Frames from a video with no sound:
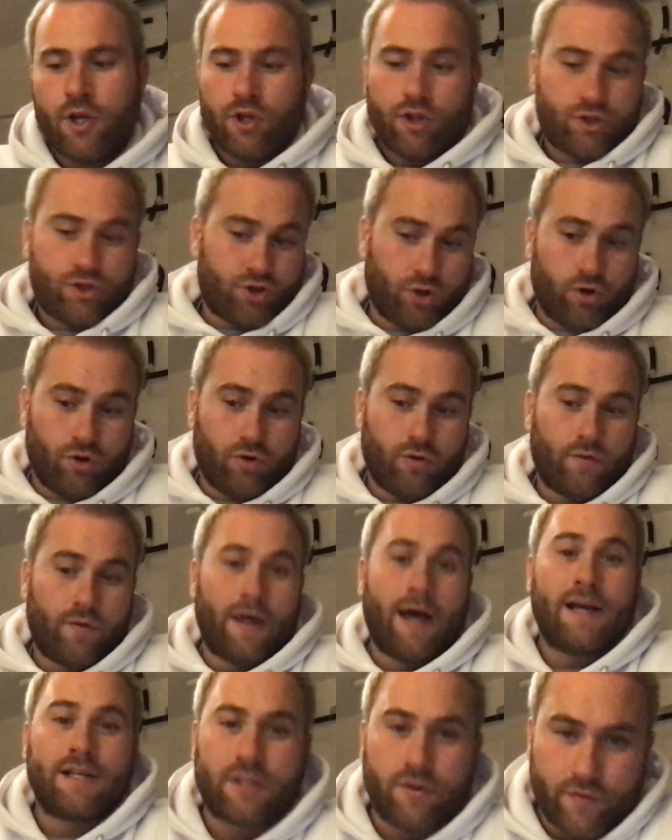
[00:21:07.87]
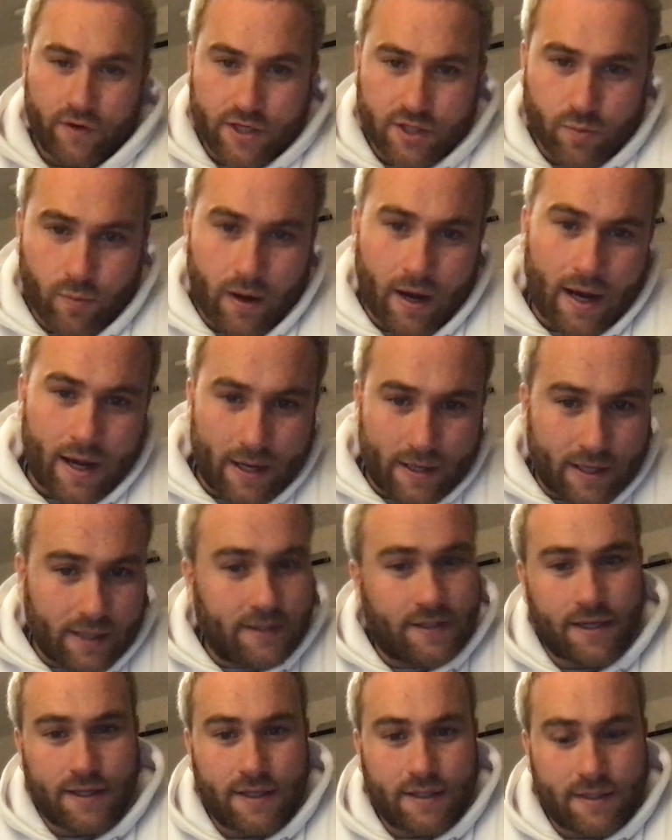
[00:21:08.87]
So that's the reason why I
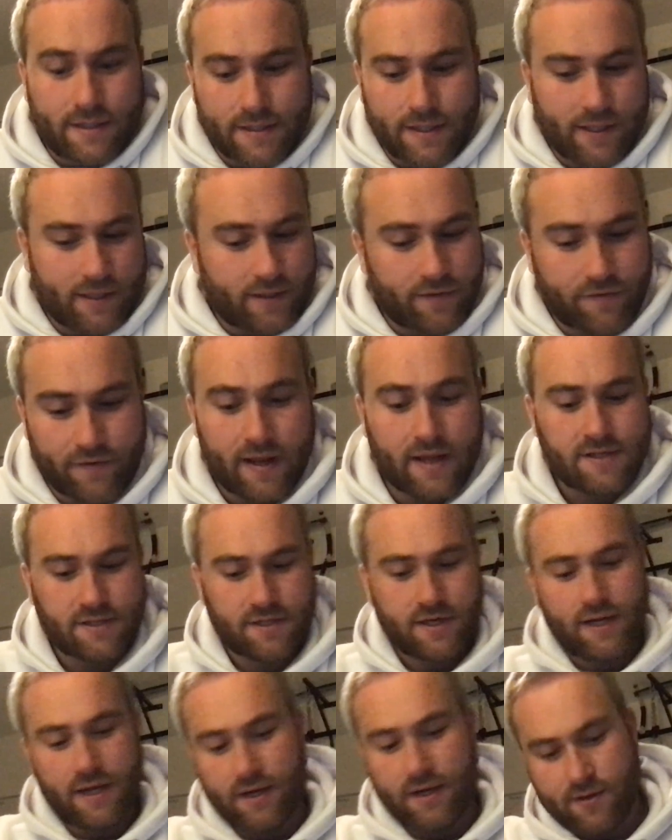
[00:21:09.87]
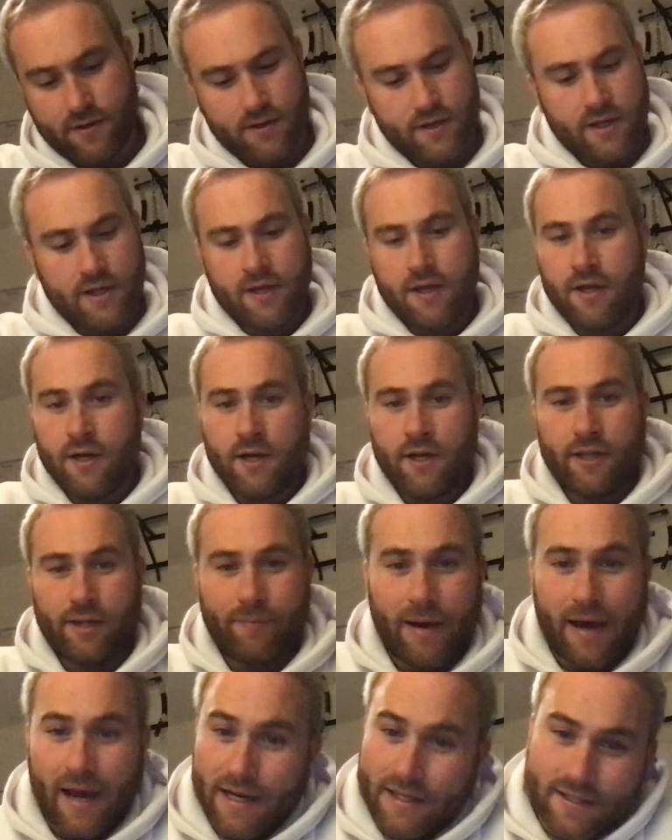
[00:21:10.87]
continue to take the finasteride. The
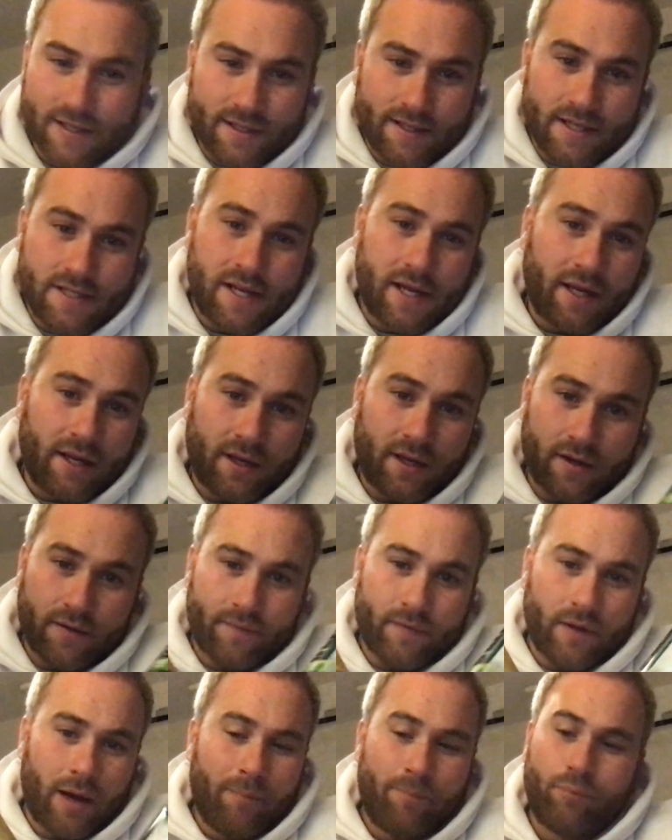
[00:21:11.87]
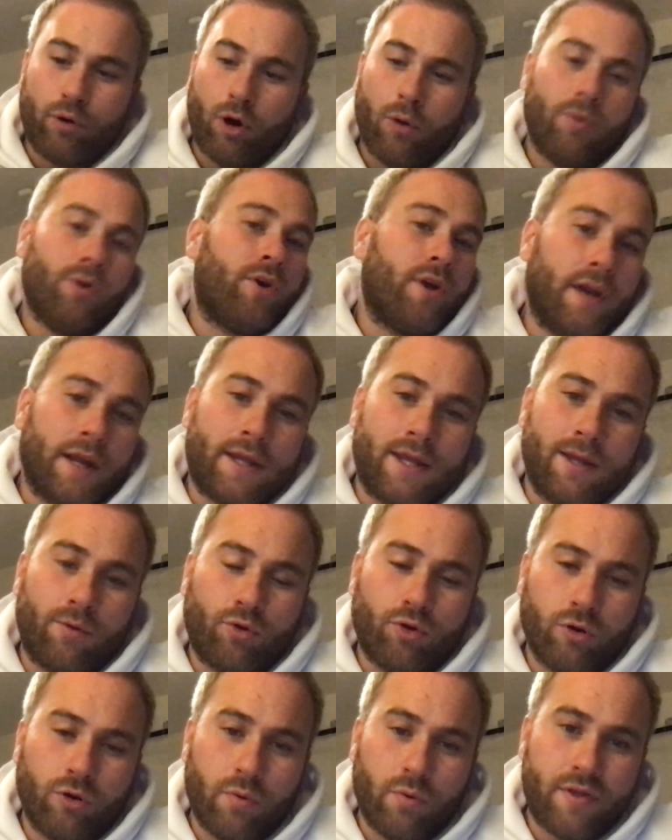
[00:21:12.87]
biotin, the zinc, I'm probably going to keep
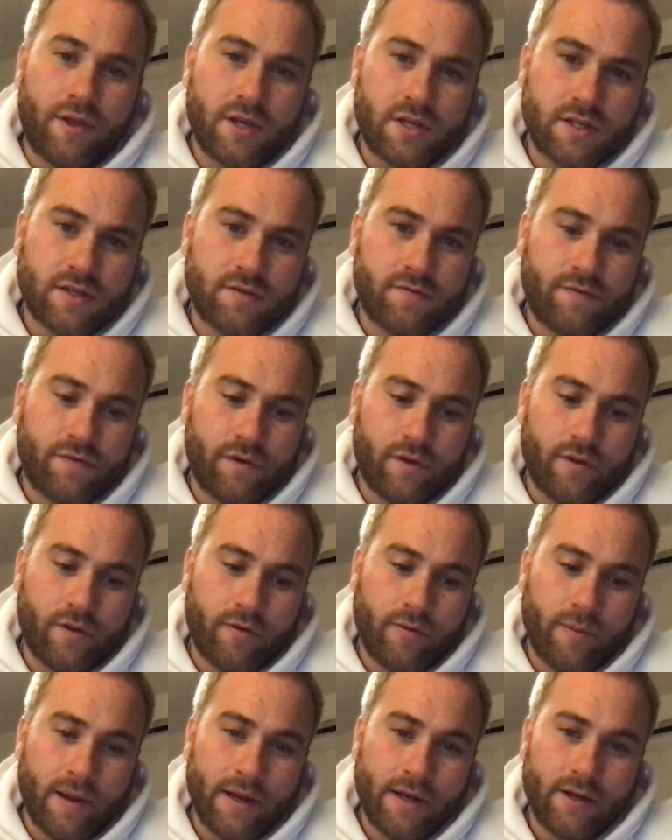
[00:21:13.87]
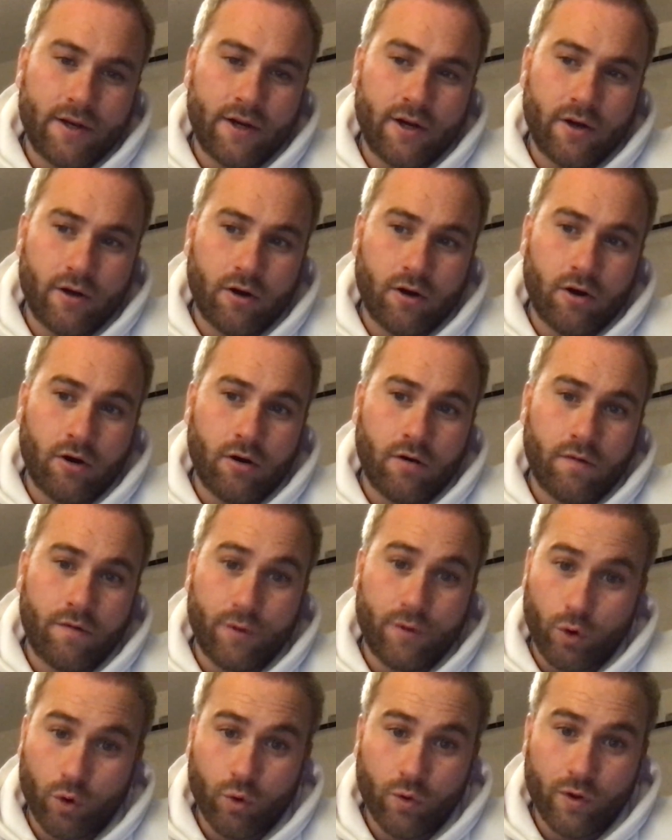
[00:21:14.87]
going with this for the remainder of
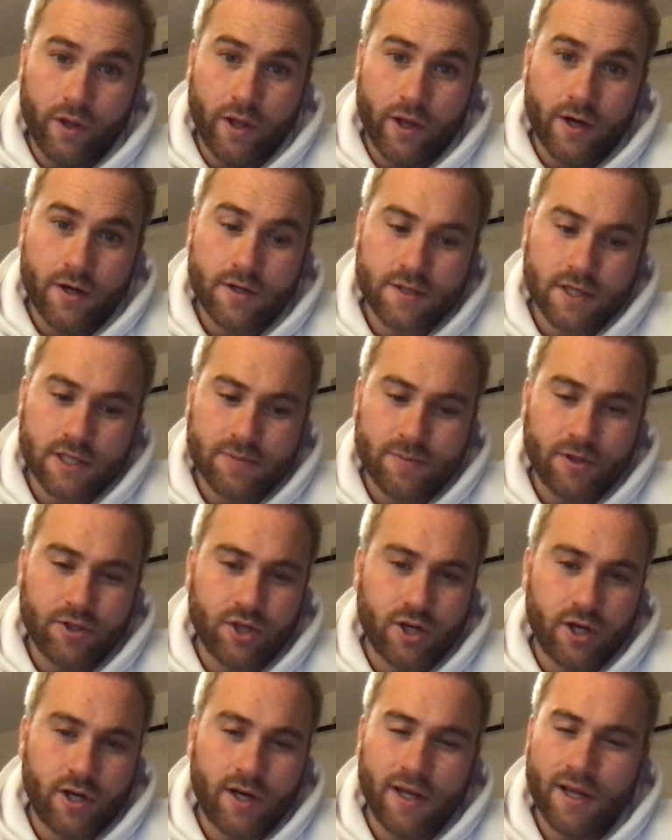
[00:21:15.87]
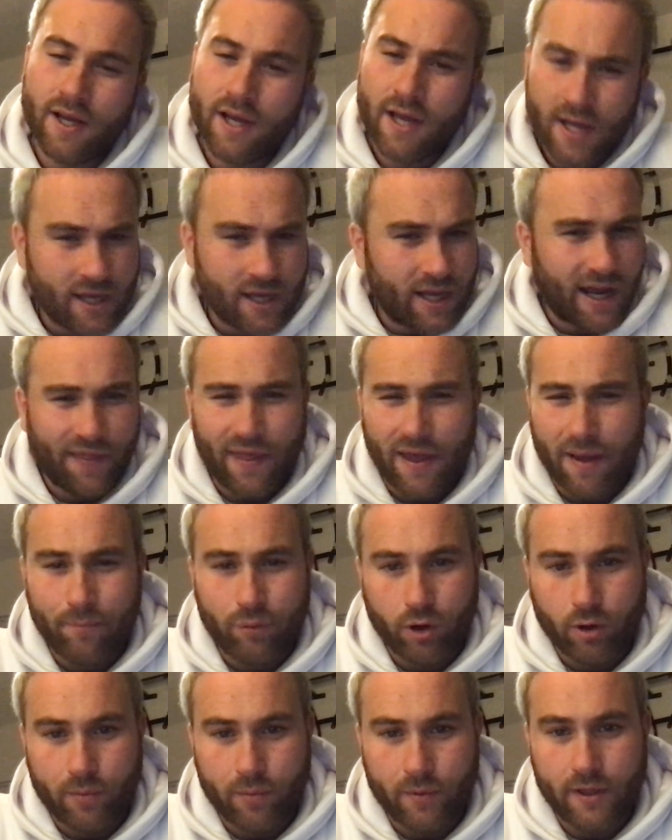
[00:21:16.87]
the whole year since my journey, and then
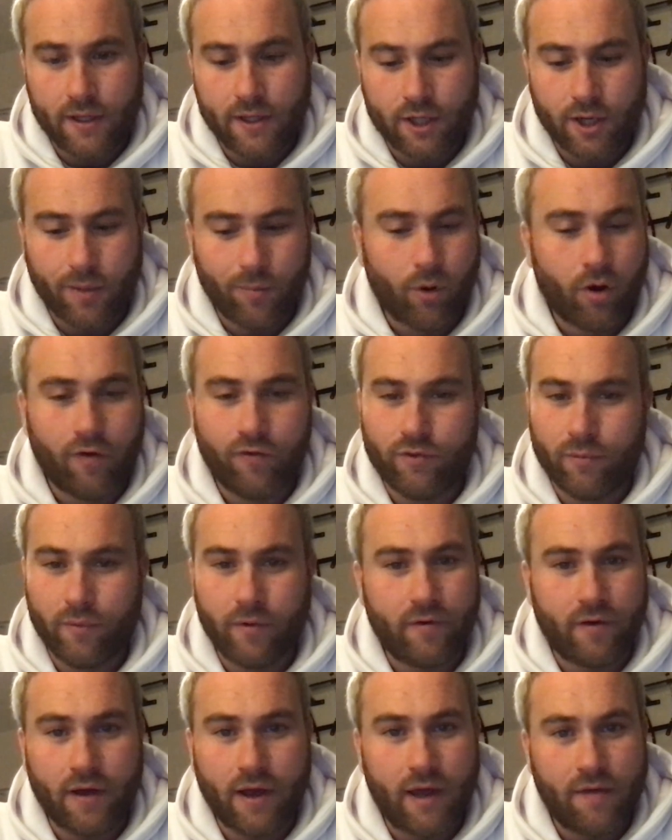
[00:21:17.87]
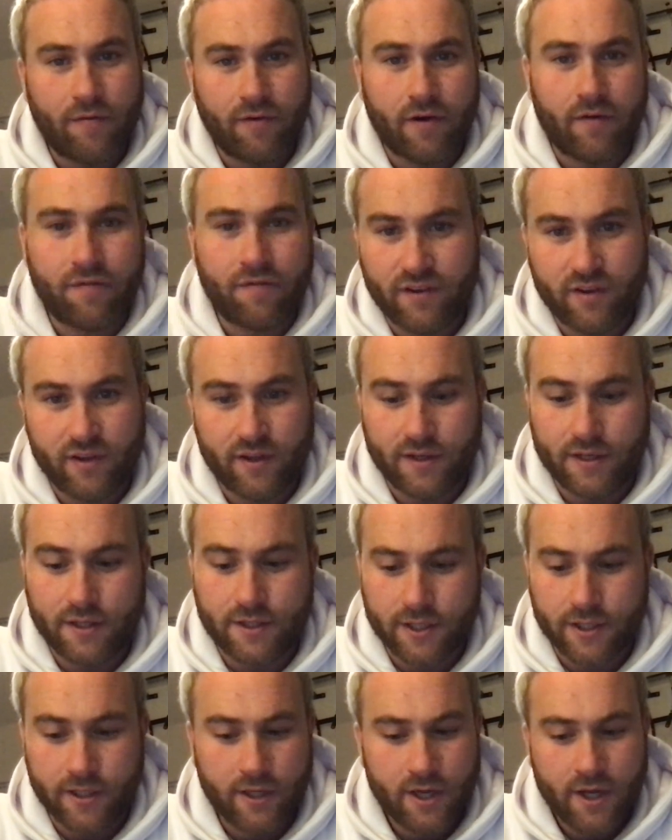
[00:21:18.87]
probably come off them if I feel I need
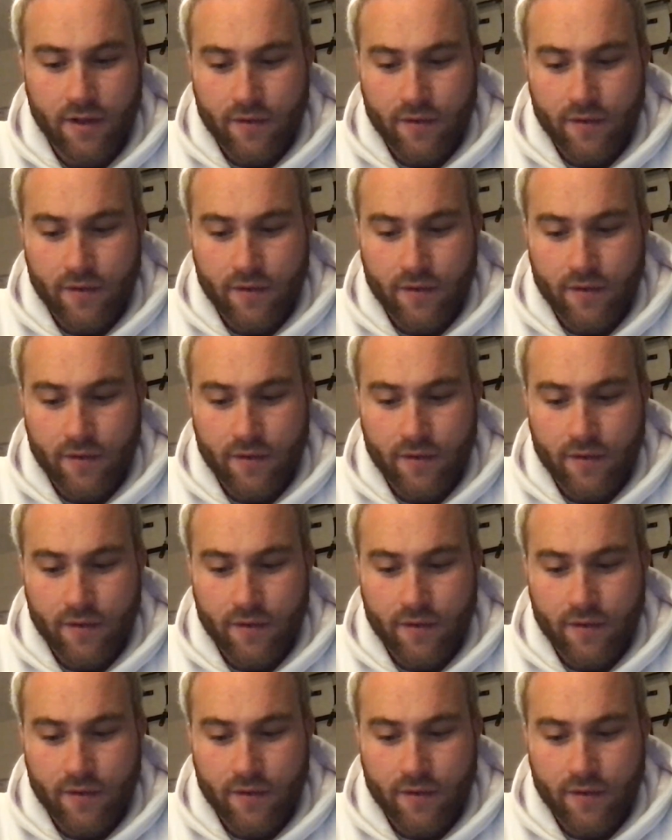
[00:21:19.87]
to.